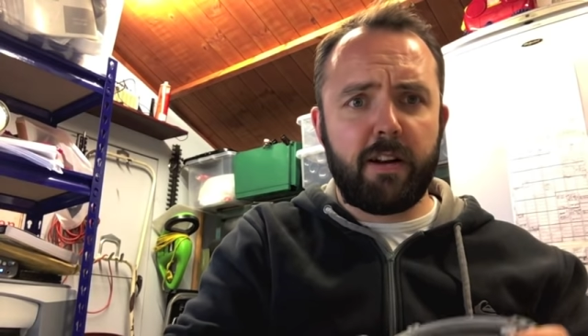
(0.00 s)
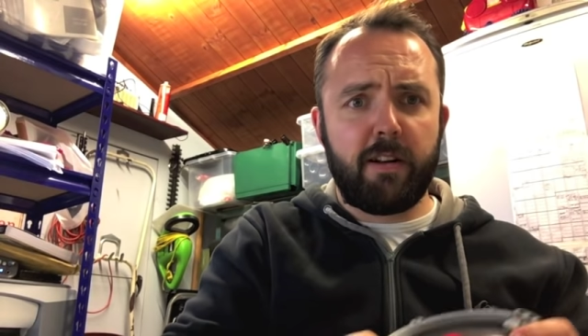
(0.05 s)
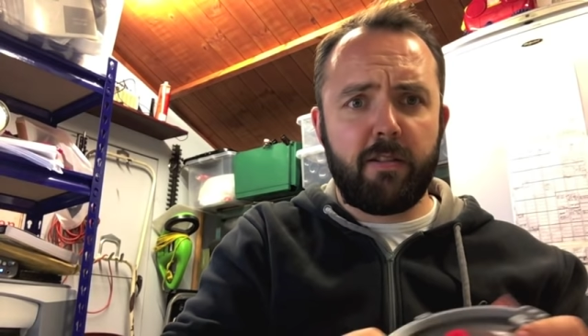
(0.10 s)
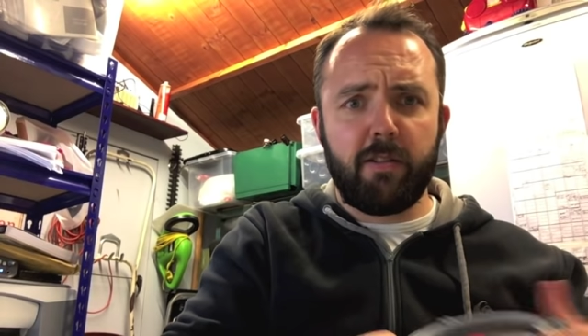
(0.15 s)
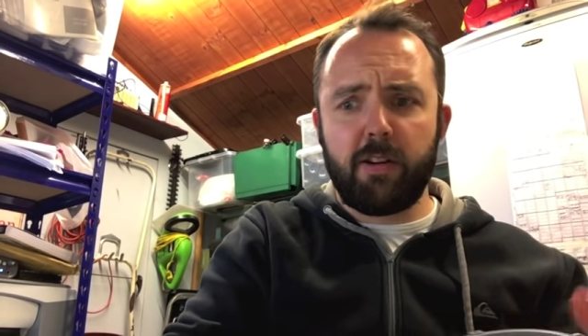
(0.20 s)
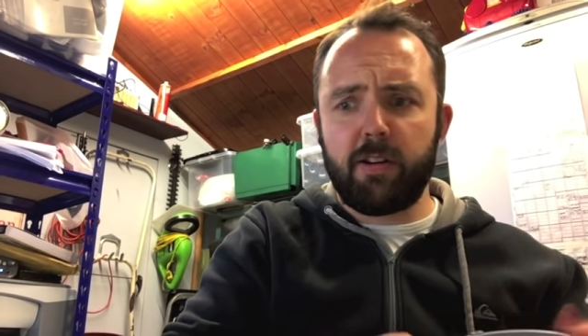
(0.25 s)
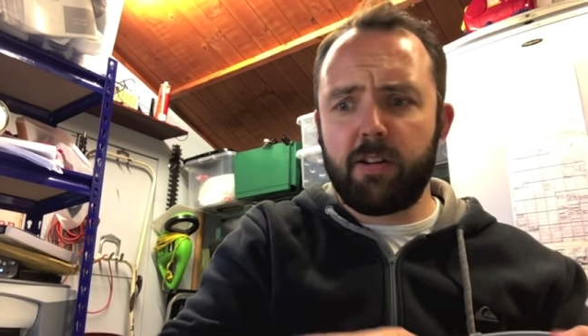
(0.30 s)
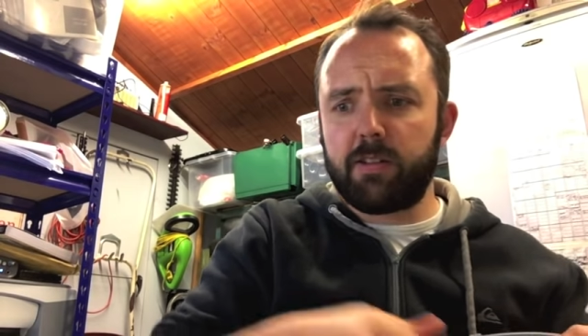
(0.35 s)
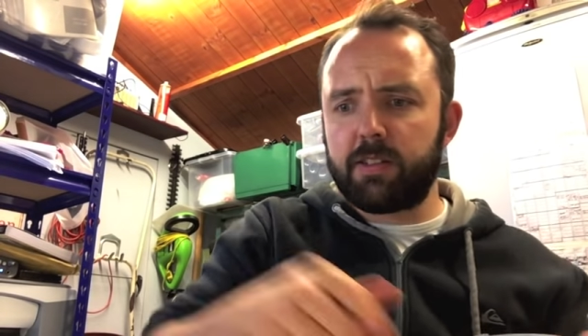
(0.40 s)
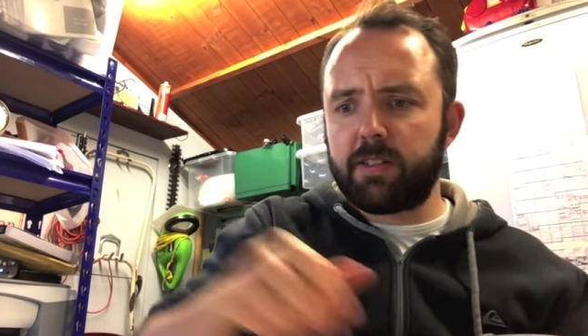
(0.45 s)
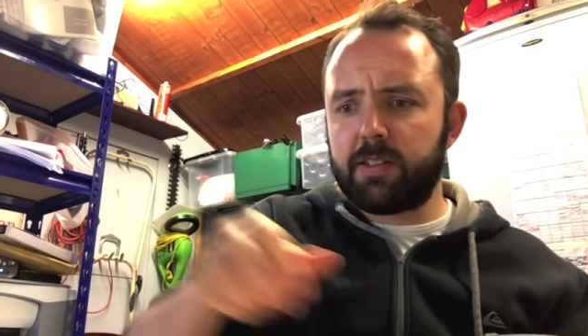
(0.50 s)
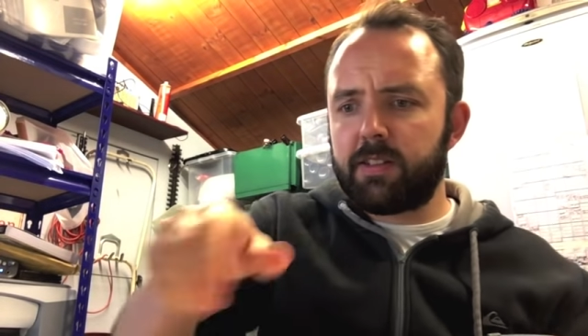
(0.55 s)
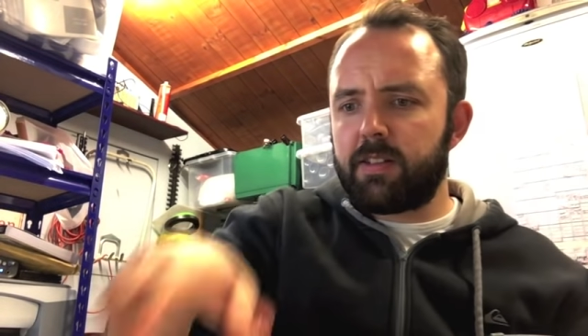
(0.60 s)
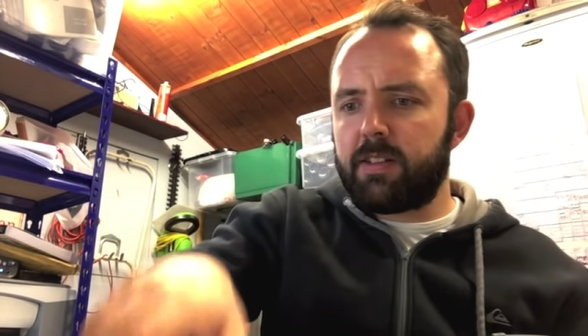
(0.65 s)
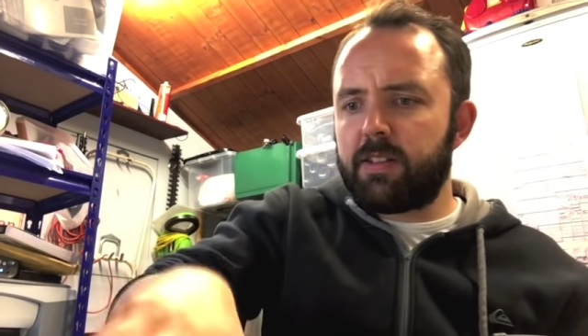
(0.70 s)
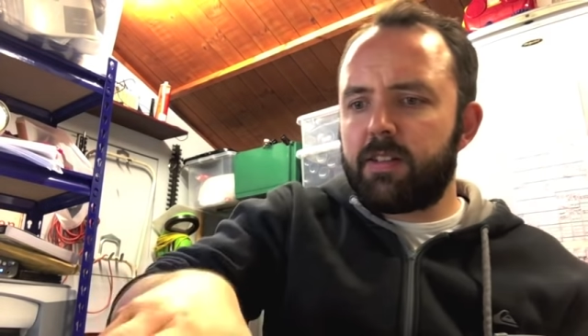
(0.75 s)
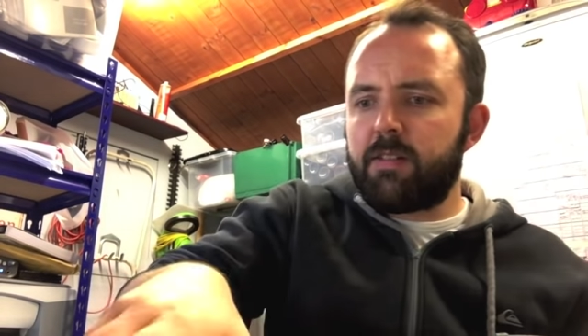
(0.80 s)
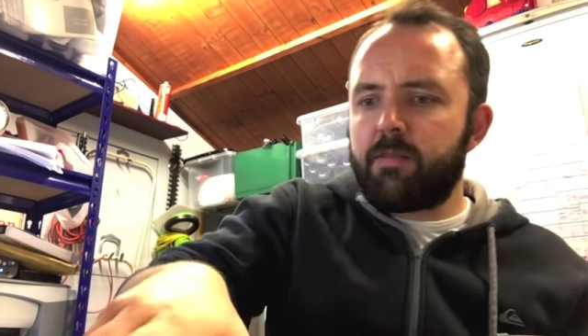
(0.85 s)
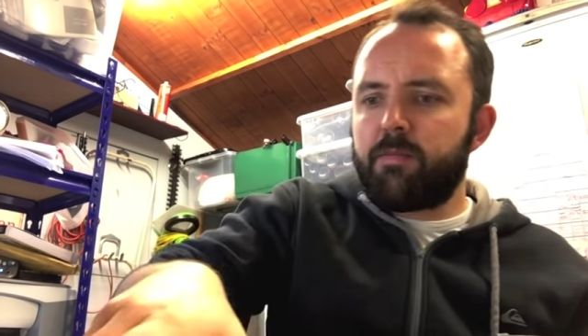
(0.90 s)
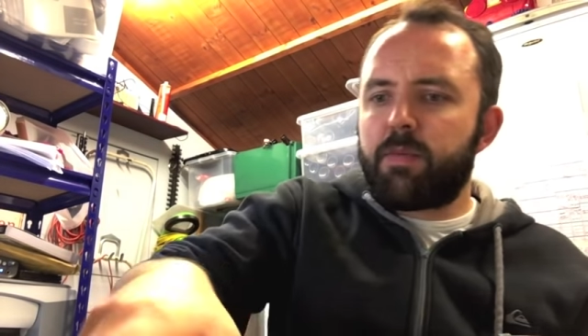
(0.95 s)
our
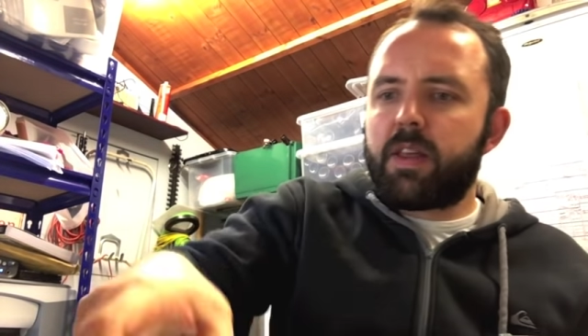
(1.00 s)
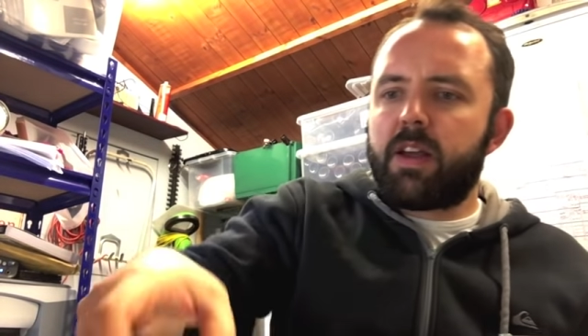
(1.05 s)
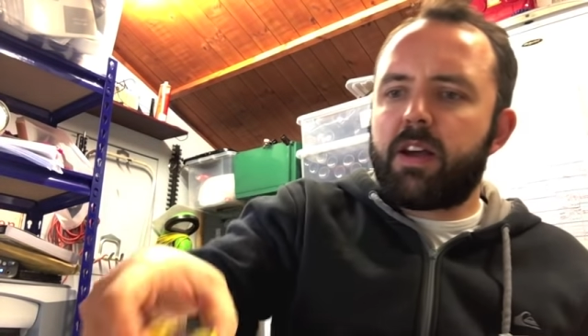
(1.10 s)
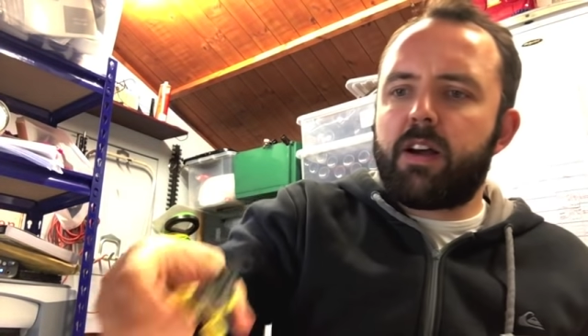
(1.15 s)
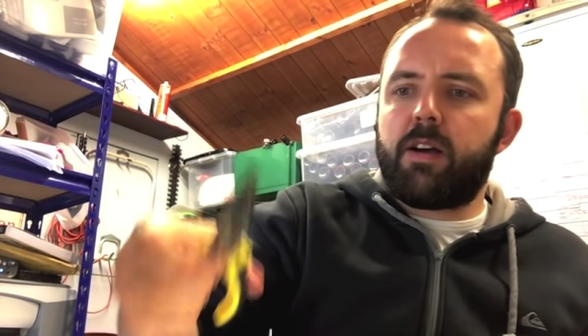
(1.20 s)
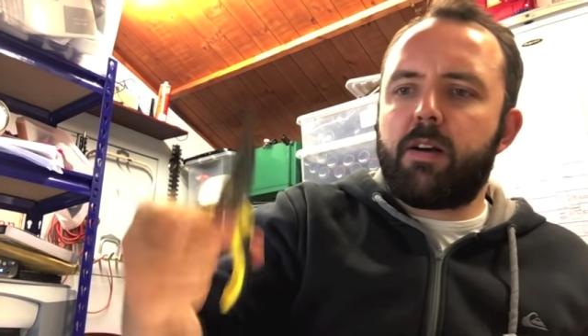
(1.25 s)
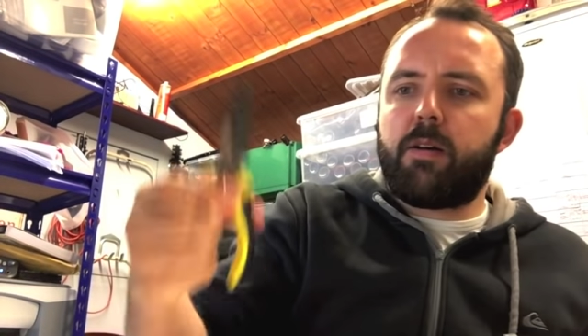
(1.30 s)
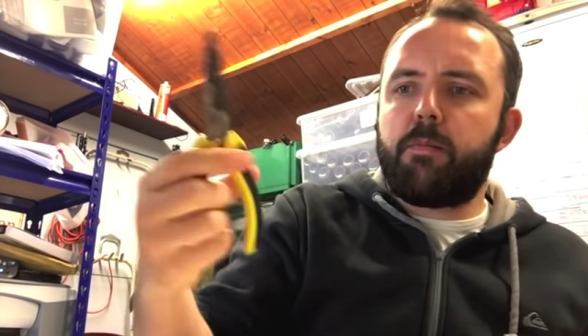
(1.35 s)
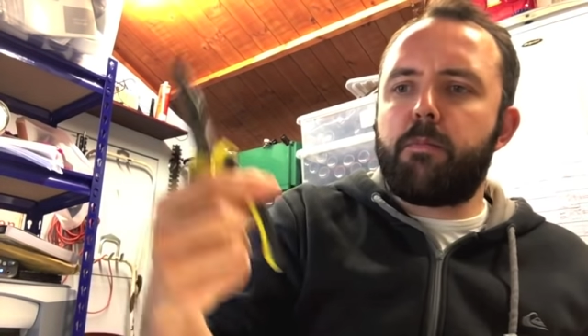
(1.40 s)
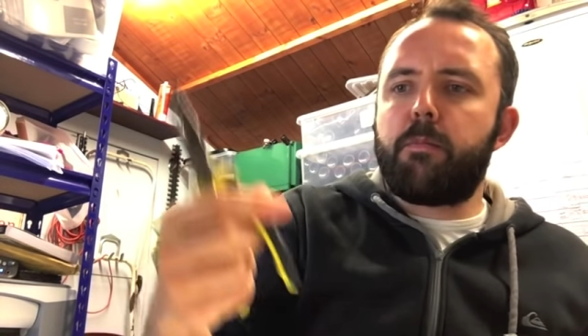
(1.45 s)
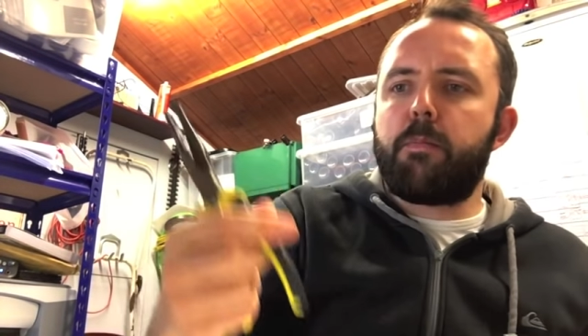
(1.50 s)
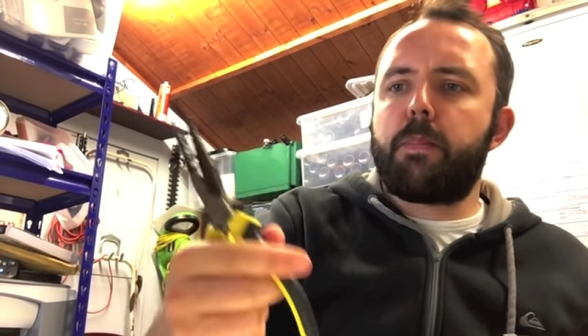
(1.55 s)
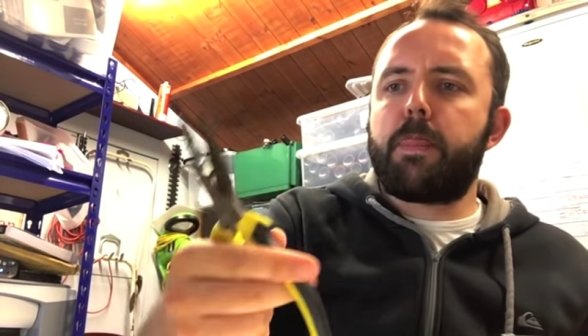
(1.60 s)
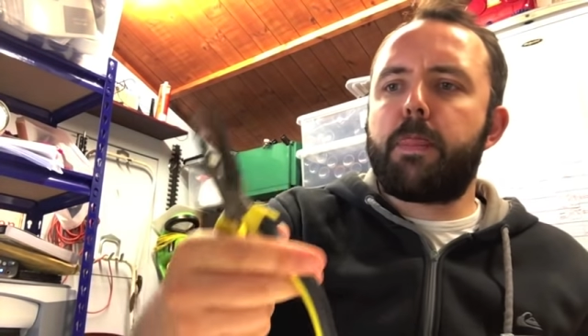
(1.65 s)
art.